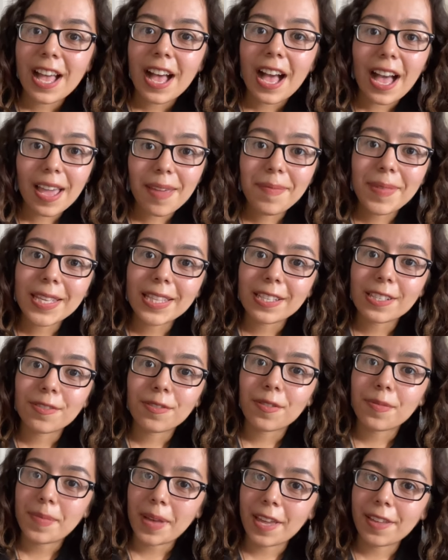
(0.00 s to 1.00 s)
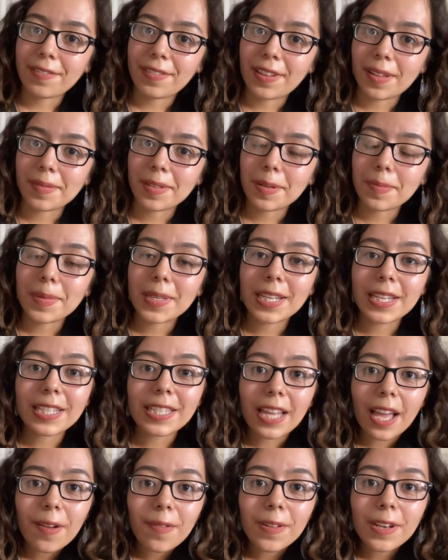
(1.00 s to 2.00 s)
I make this for my family because
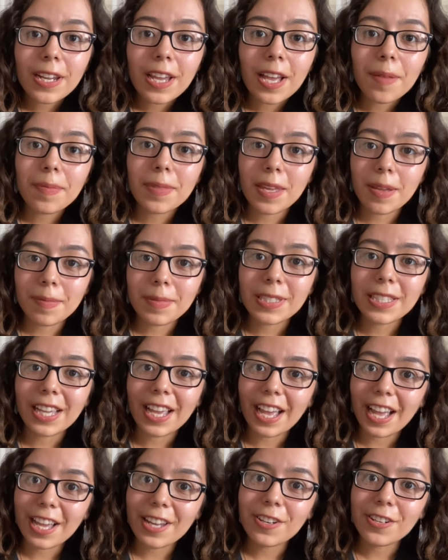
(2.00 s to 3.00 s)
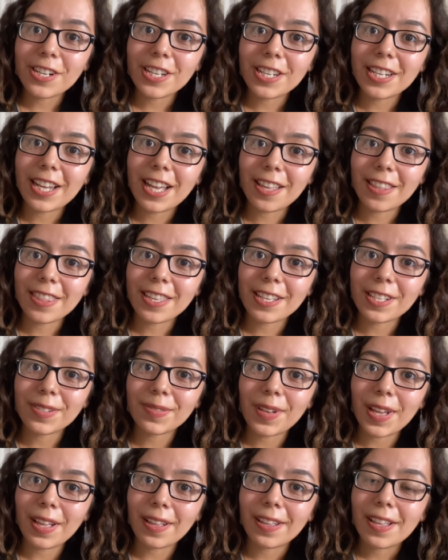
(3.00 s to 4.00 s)
I want to help them stay hydrated and healthy as
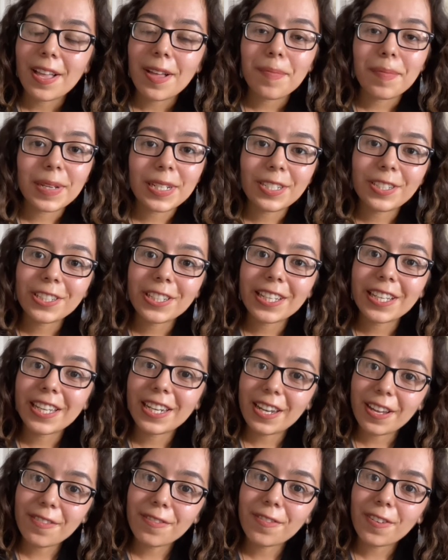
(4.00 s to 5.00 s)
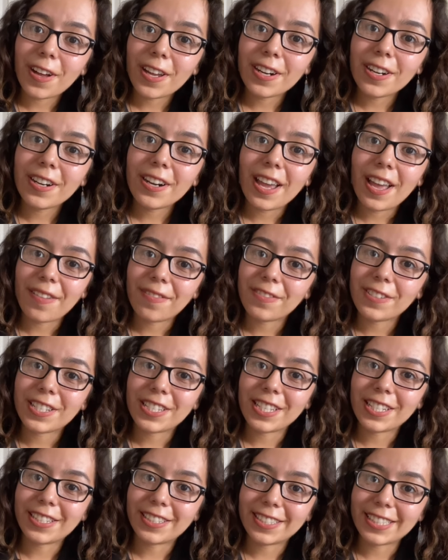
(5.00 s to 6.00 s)
well by drinking enough water every
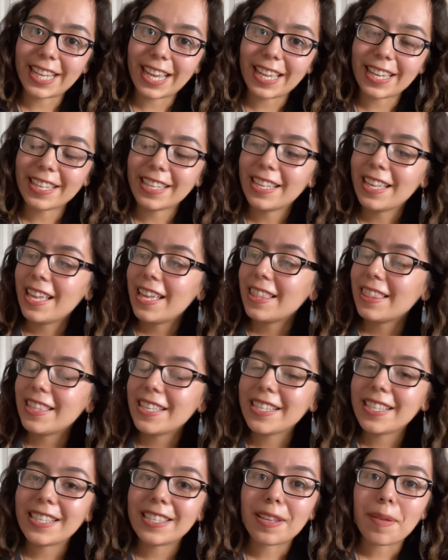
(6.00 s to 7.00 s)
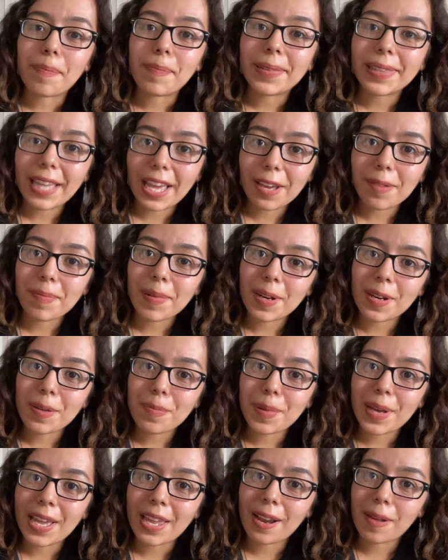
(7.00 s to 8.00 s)
single day. This is a blackberry
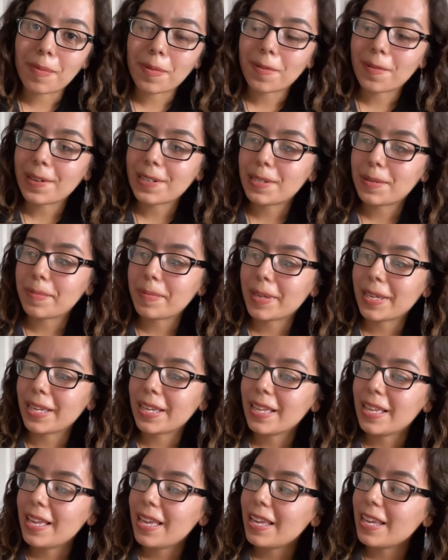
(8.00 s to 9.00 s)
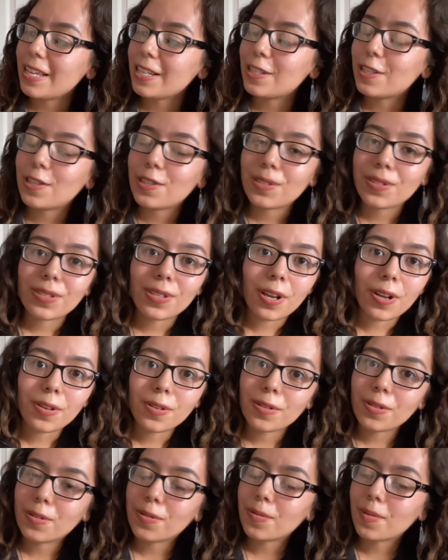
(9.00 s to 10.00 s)
pineapple recipe. It's
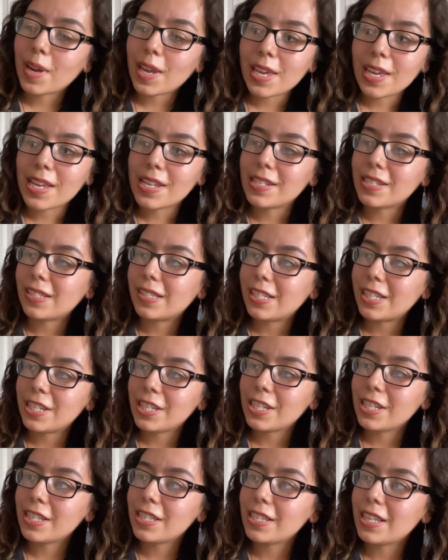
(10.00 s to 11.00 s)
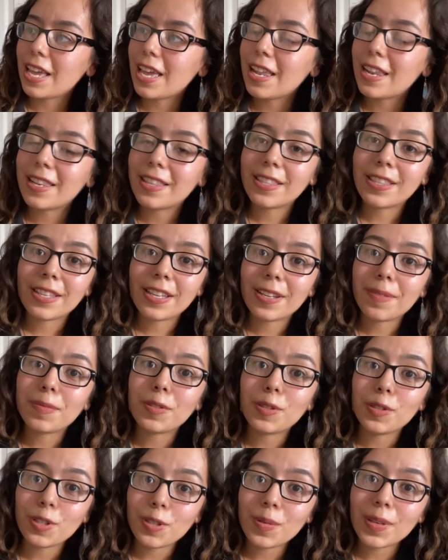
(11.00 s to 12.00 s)
so great and delicious, and the
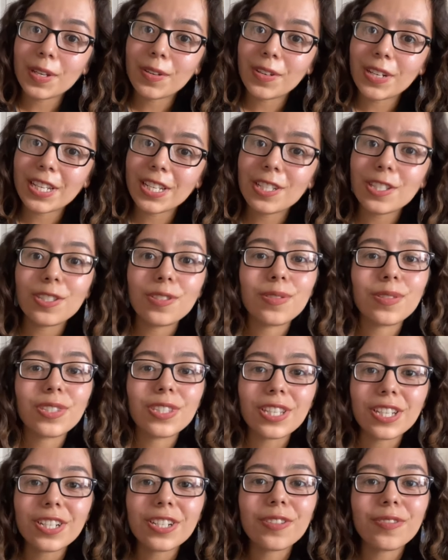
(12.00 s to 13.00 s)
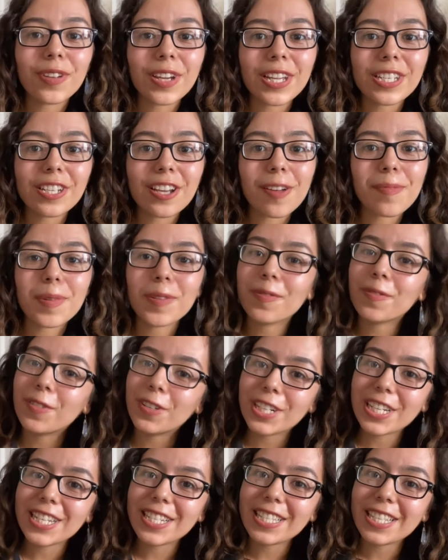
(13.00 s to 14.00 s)
two ingredients do such a great job of
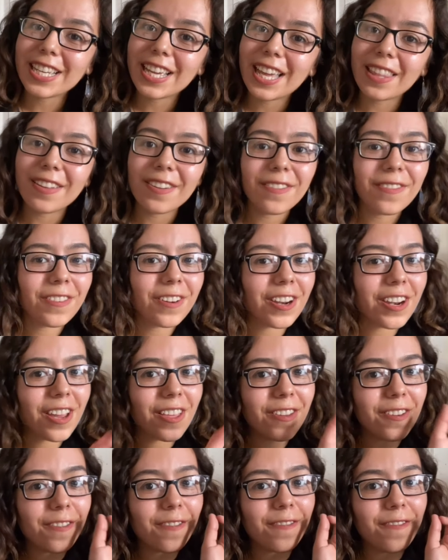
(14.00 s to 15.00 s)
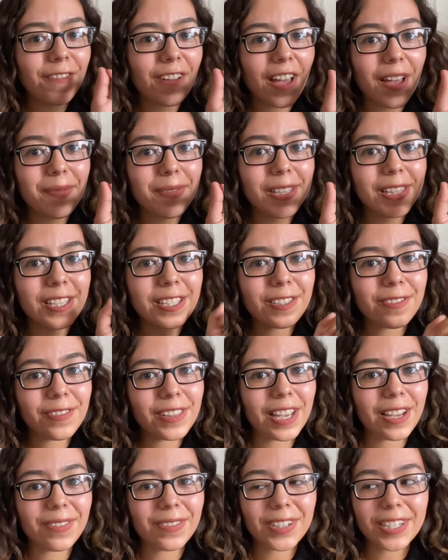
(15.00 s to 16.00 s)
working together for another fabulous
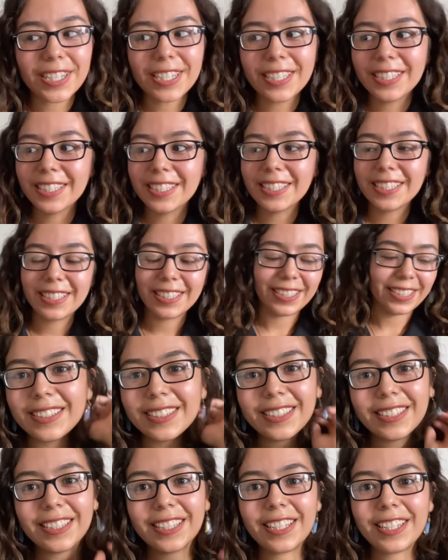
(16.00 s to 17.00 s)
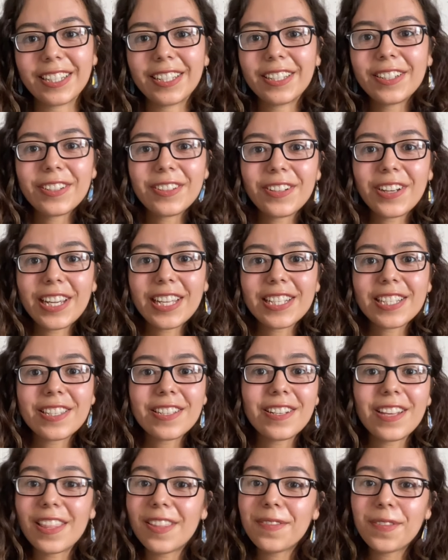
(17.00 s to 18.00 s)
flavor. Great, so
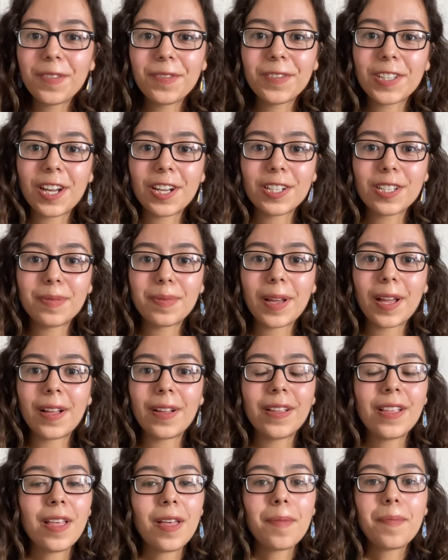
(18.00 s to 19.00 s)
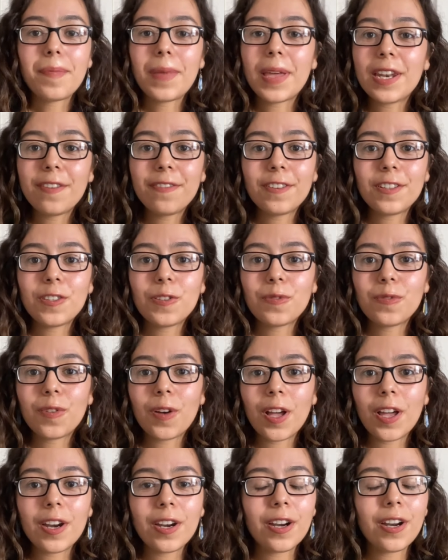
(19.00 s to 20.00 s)
now that we've talked about benefits of
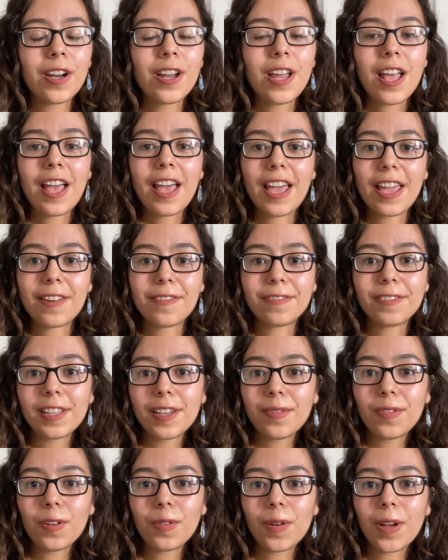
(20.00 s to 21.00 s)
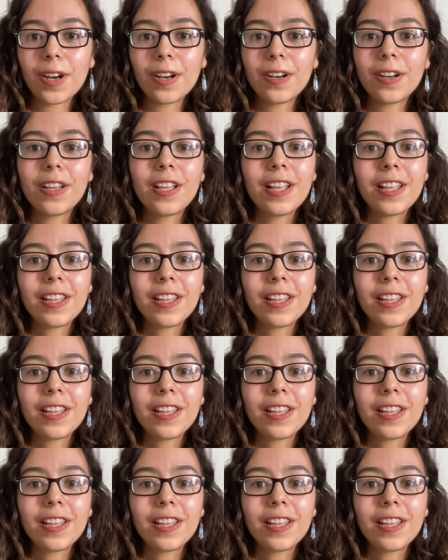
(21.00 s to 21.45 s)
water and flavored water,